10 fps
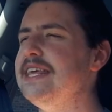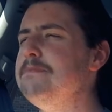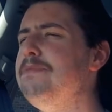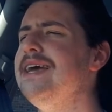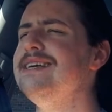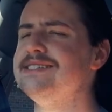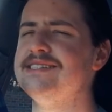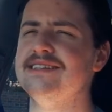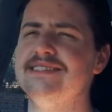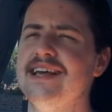the
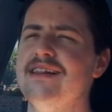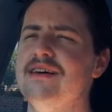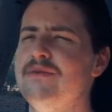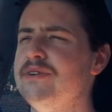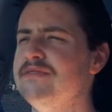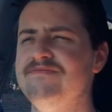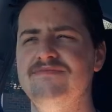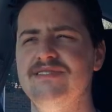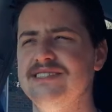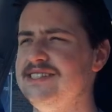piece de la
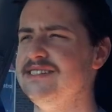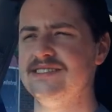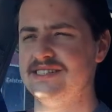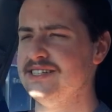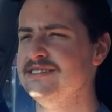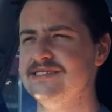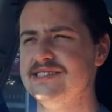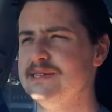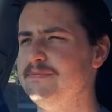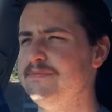resistance,